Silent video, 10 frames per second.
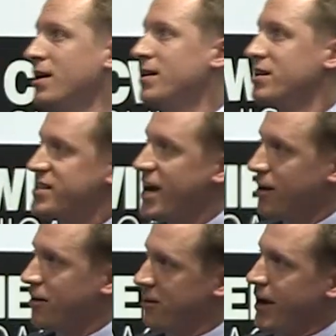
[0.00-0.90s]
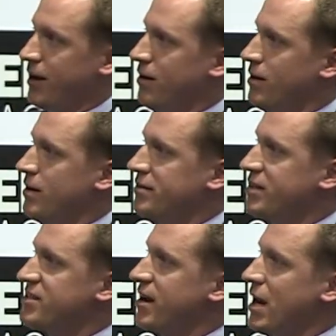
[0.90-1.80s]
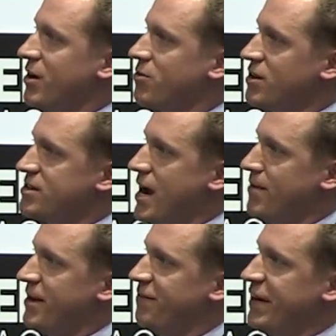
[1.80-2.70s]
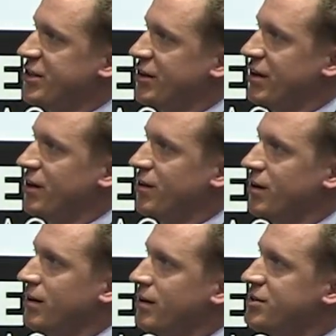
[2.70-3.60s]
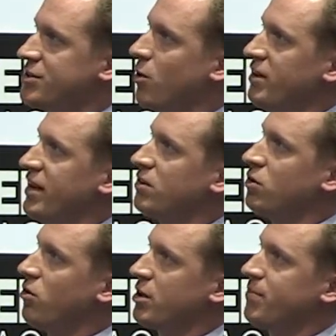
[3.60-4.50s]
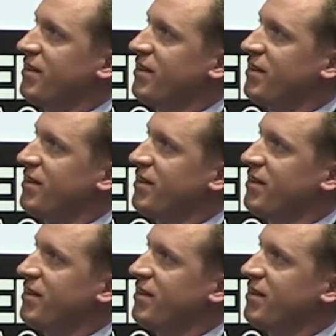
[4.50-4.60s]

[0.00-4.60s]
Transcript: The second thing, this dynamic cross-coupling feature here is totally ignored by